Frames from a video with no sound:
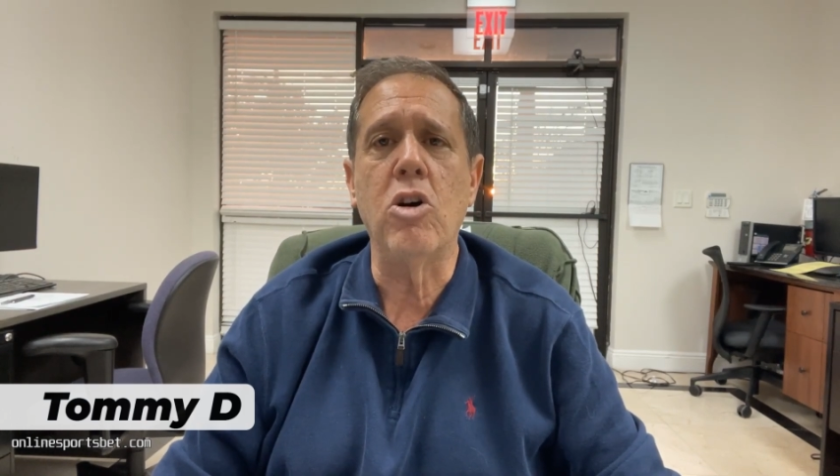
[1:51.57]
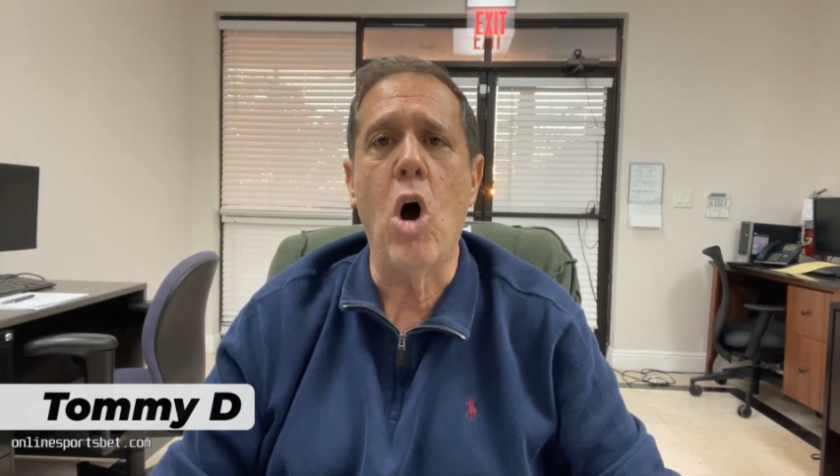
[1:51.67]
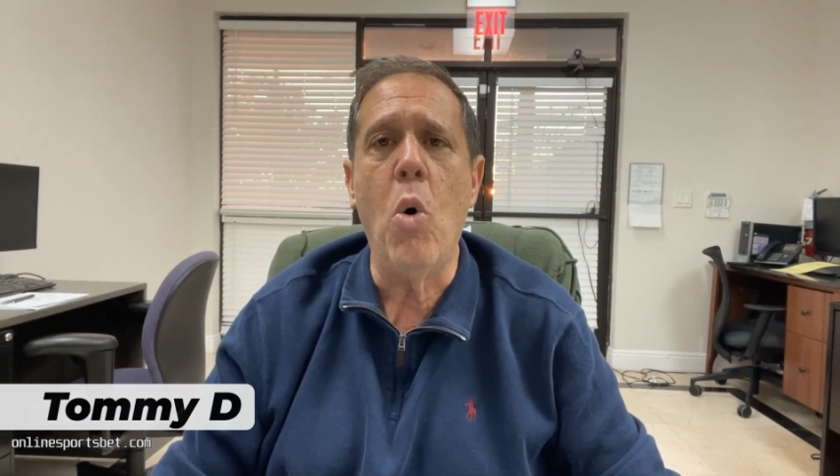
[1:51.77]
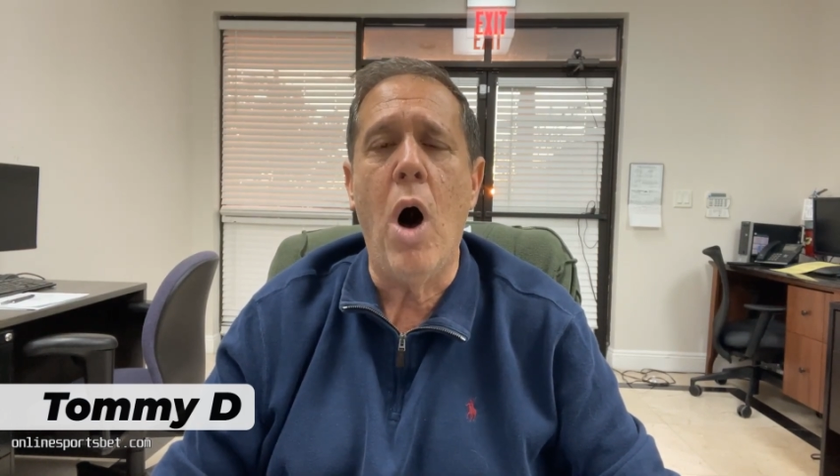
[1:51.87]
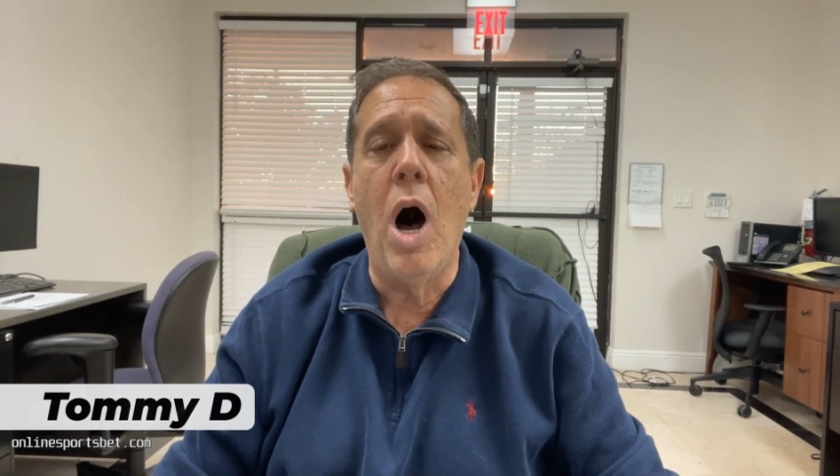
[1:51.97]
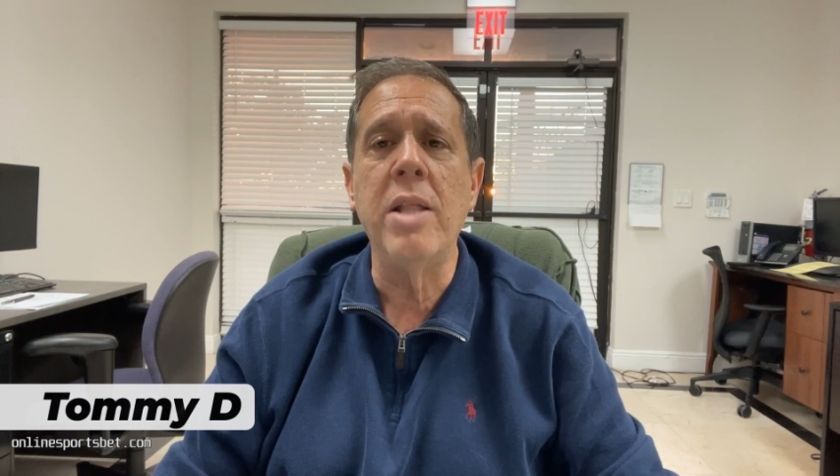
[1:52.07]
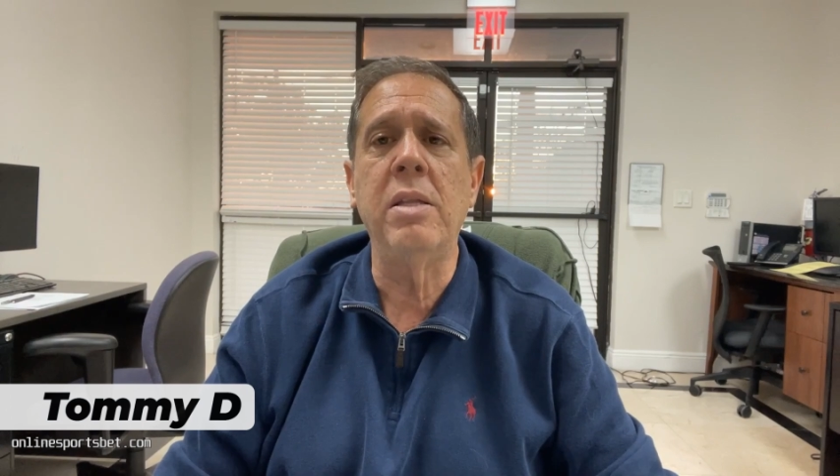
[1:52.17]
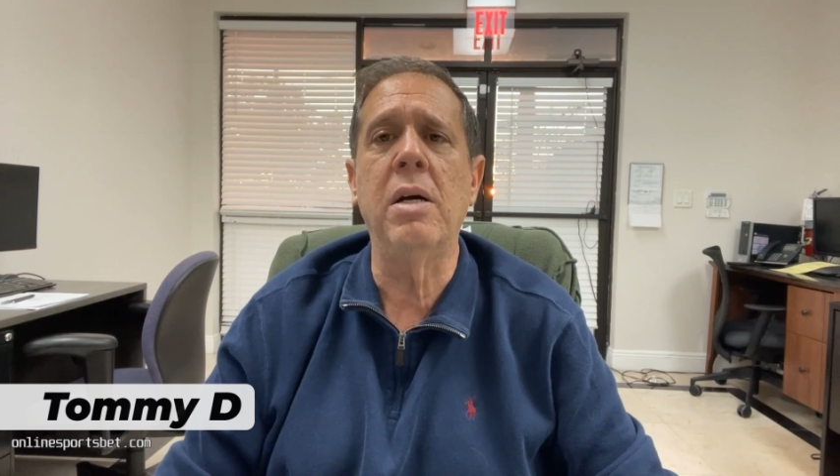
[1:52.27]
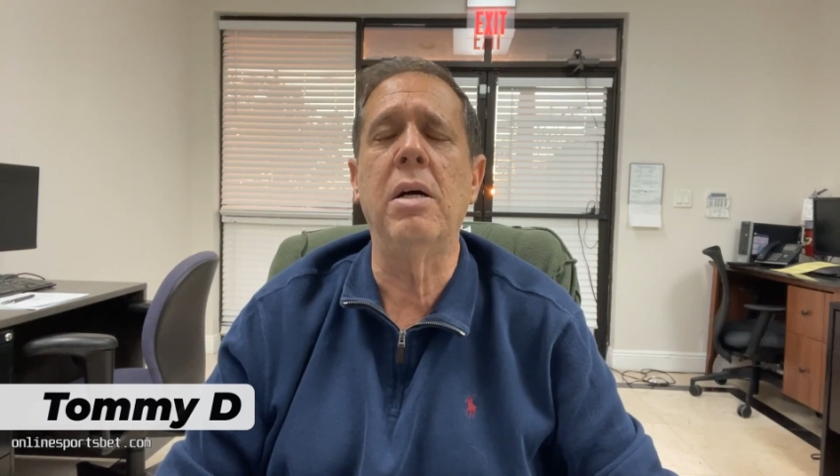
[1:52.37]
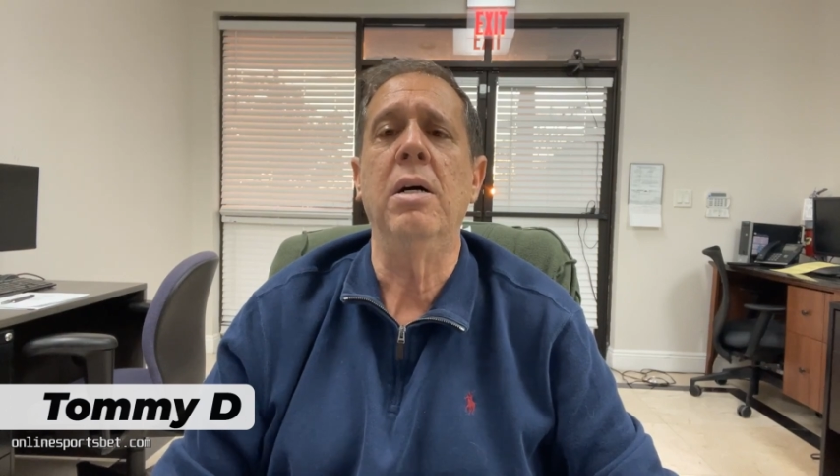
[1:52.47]
Go
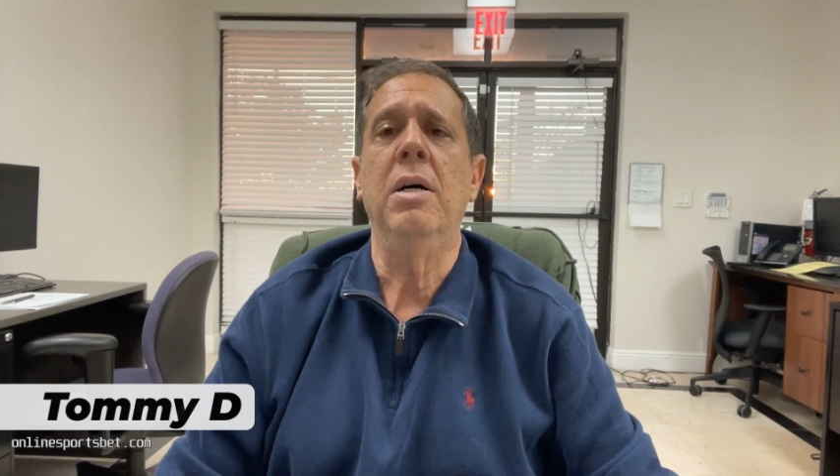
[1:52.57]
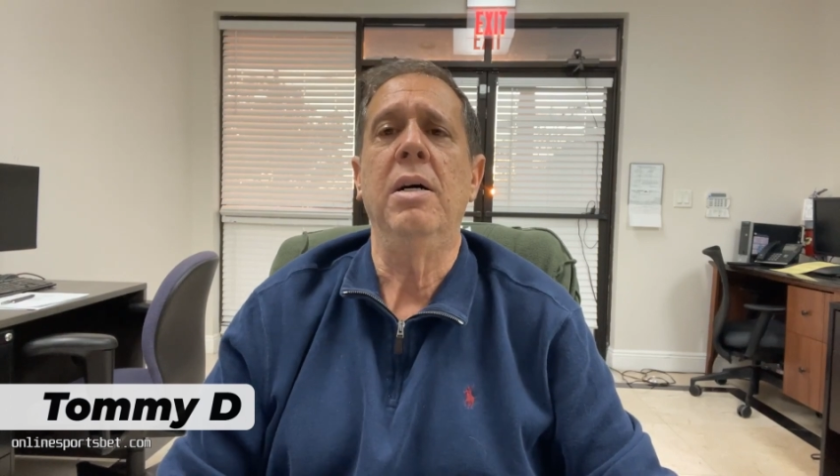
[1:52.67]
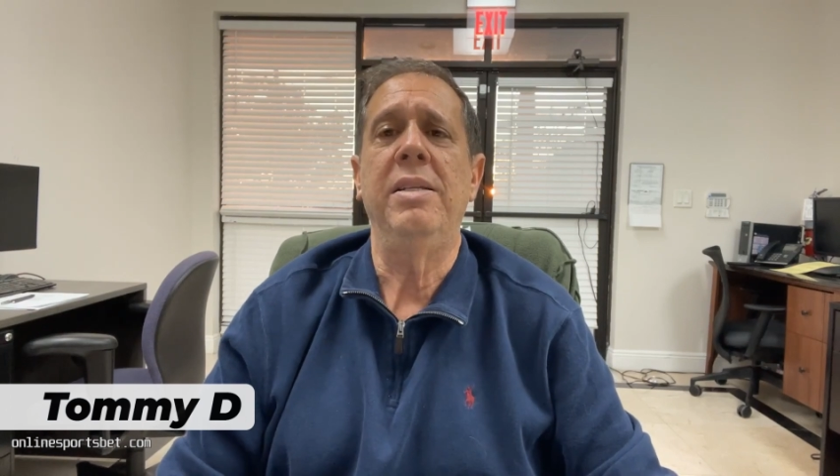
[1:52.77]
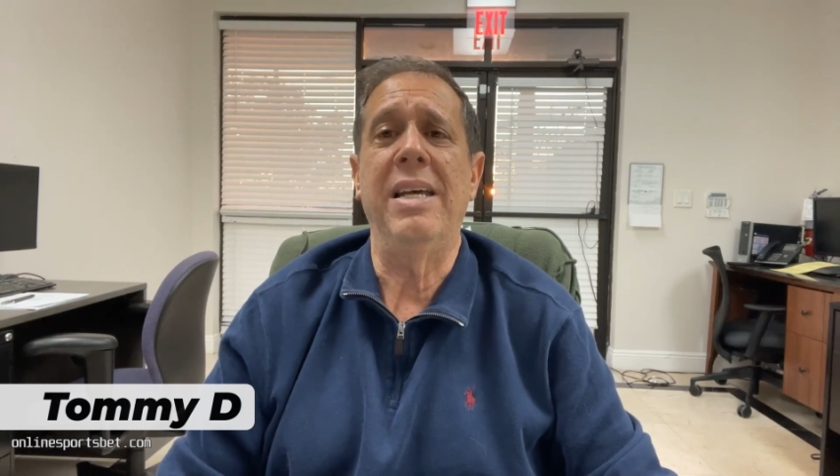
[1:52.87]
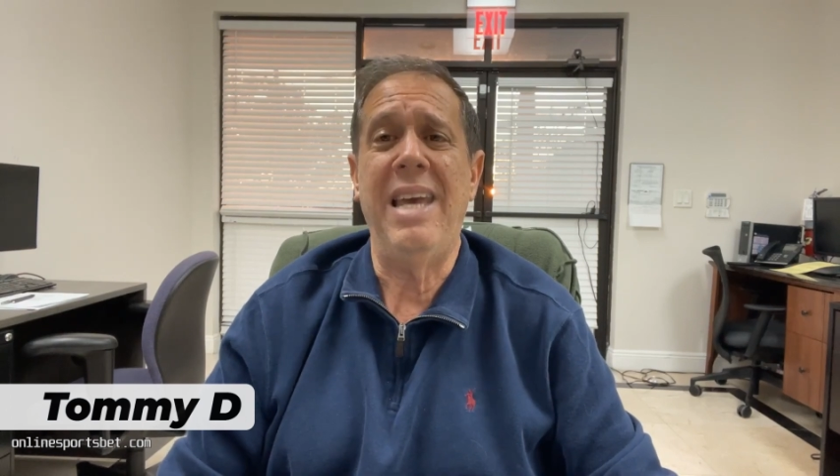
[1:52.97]
under to